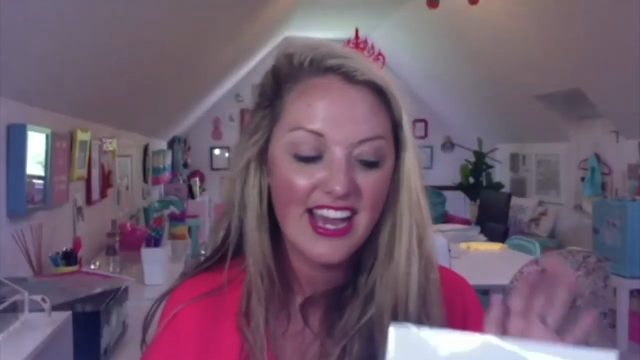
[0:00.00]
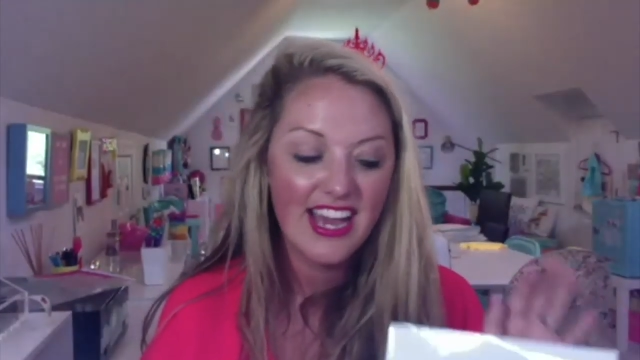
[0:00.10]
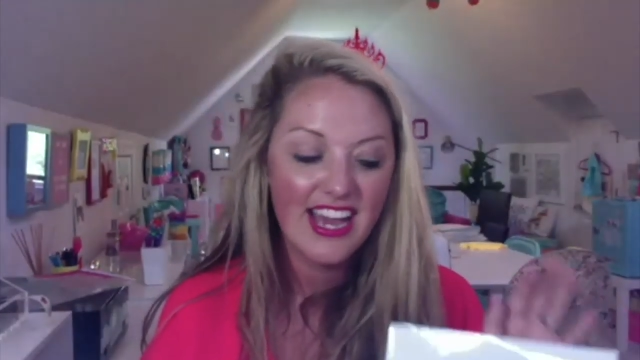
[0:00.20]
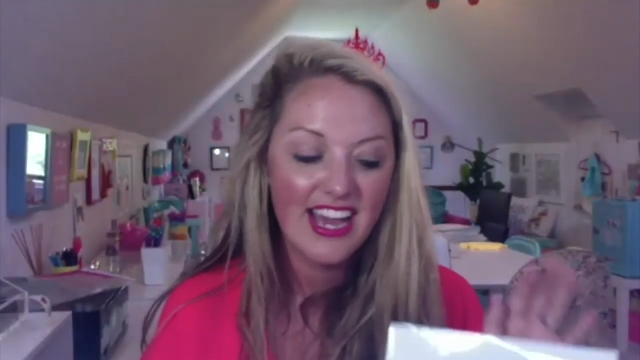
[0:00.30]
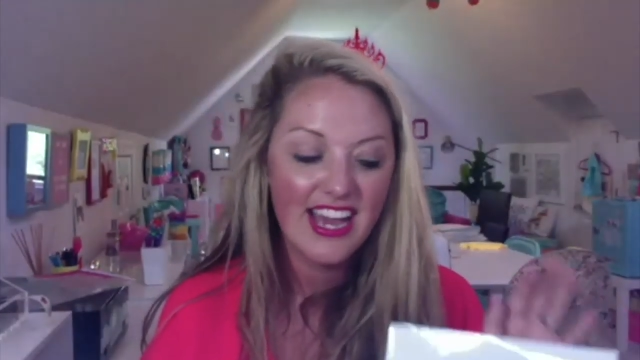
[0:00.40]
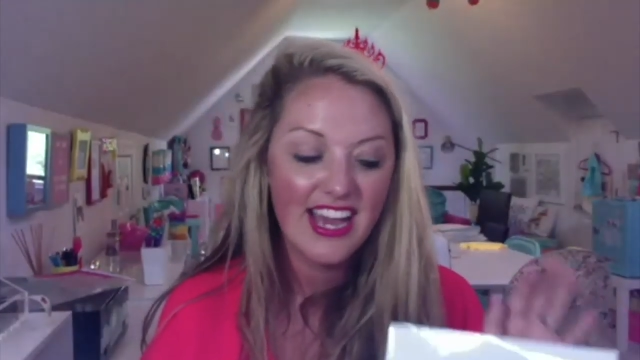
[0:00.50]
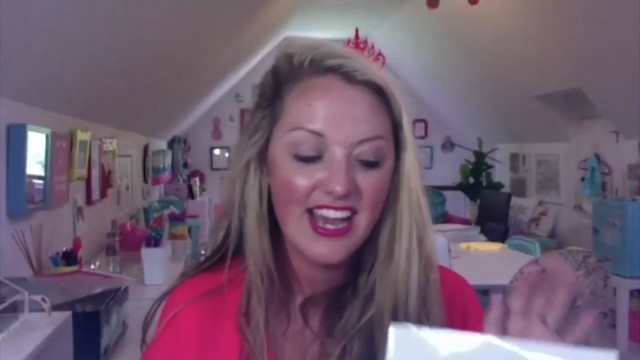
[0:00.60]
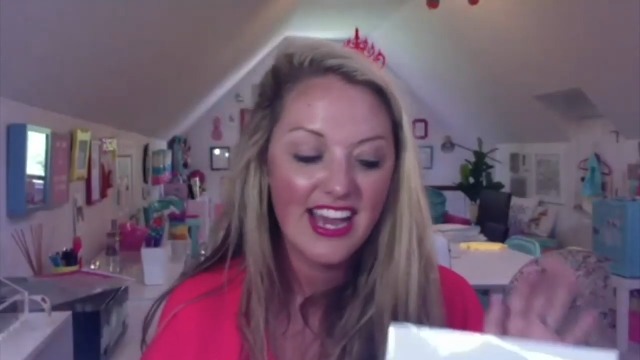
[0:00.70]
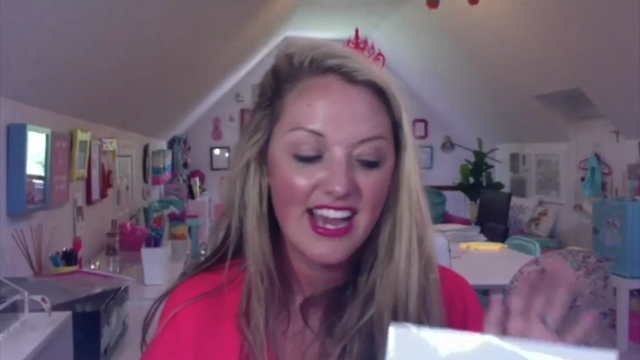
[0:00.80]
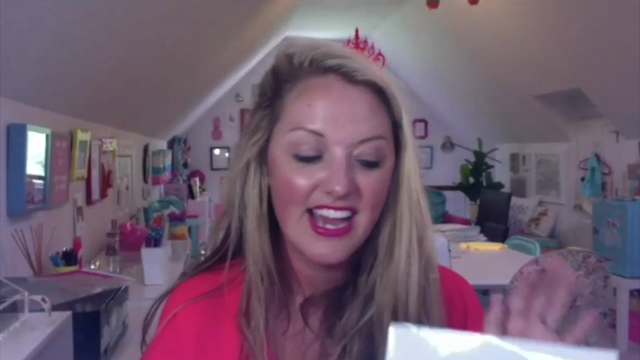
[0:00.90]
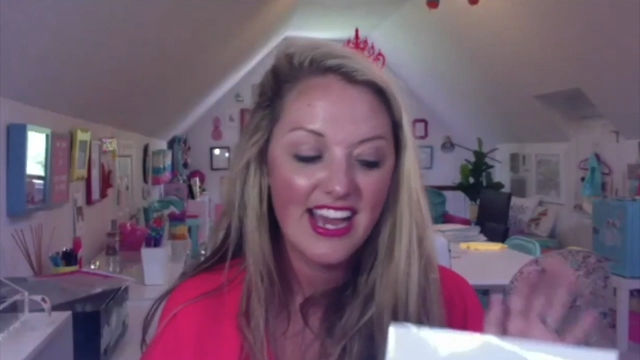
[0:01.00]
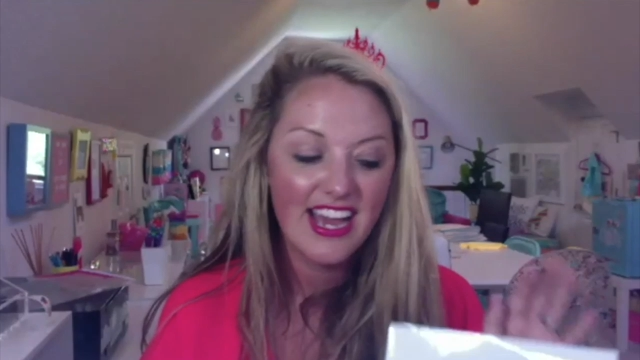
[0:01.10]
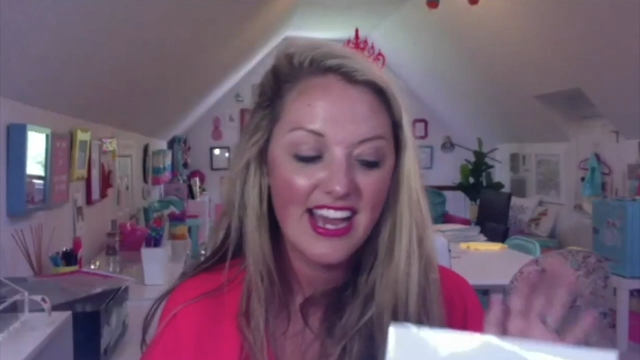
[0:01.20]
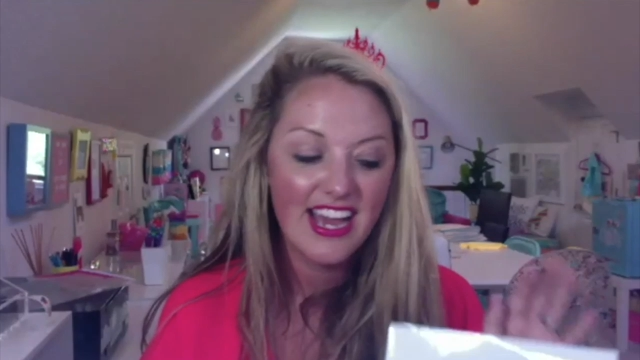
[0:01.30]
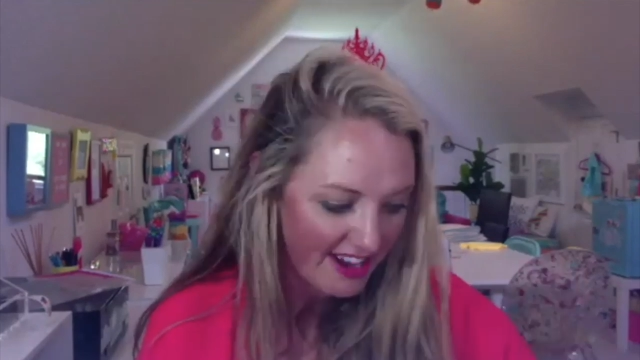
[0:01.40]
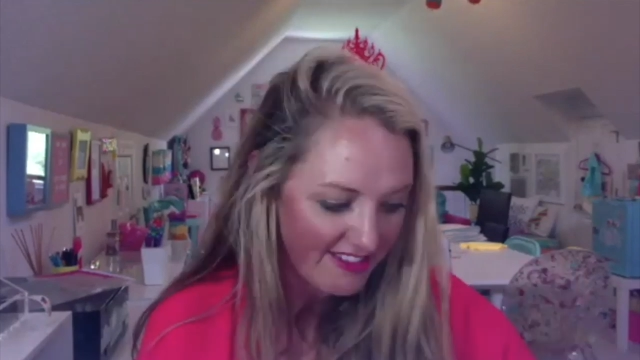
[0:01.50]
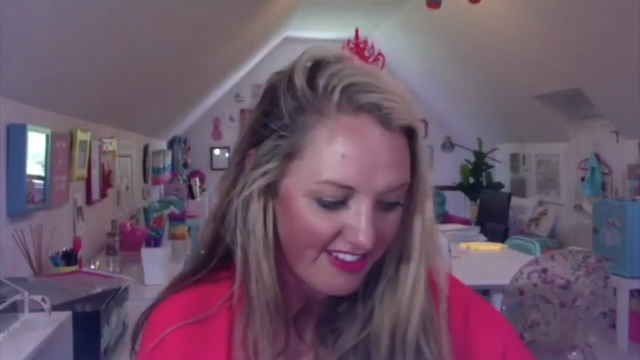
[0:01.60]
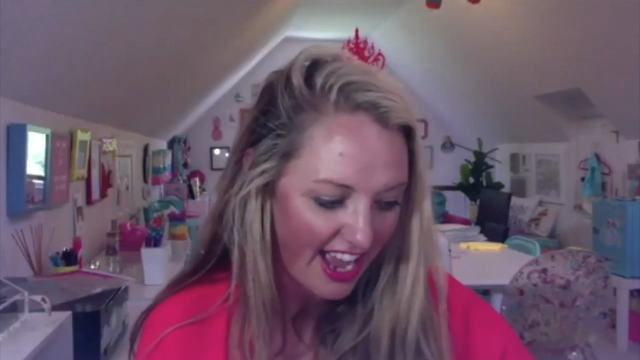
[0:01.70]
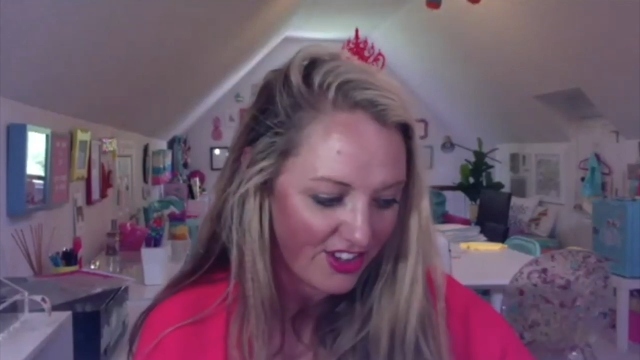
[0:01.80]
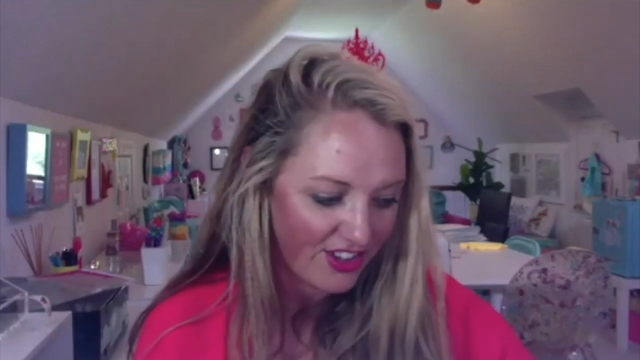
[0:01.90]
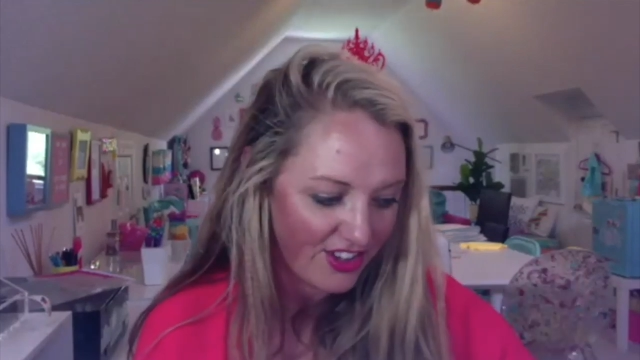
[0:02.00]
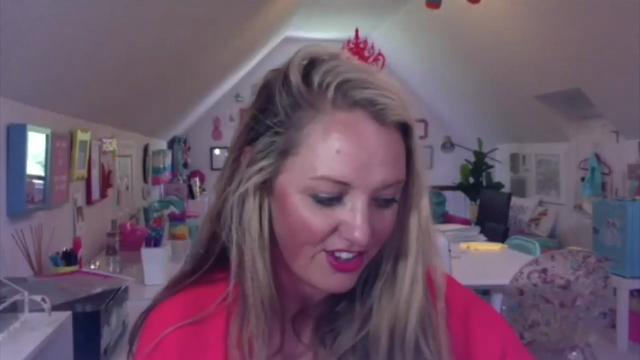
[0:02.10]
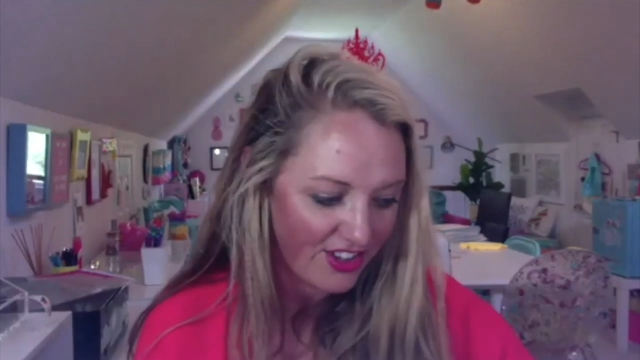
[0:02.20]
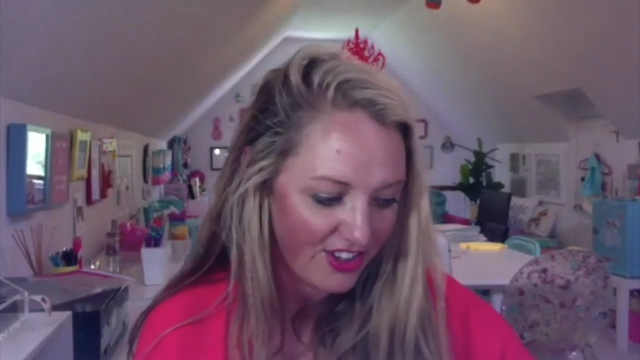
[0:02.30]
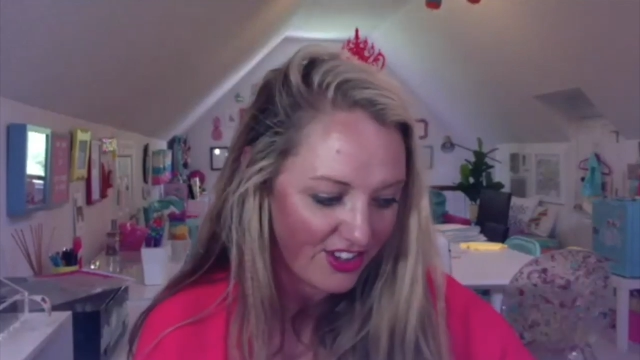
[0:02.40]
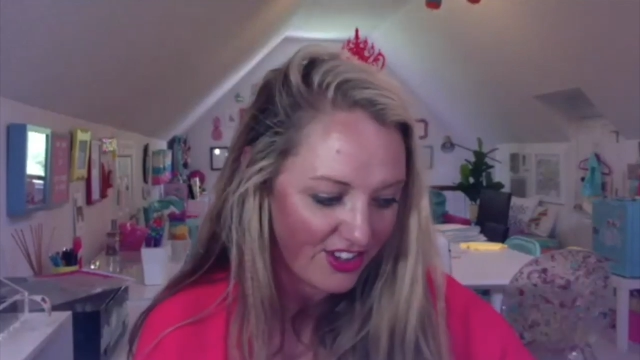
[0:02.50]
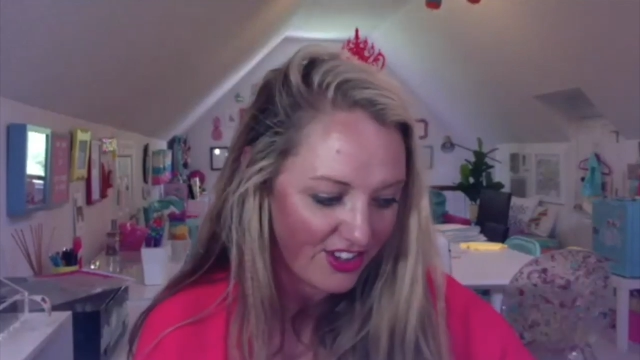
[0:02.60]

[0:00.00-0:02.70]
My favorite brand of vinyl is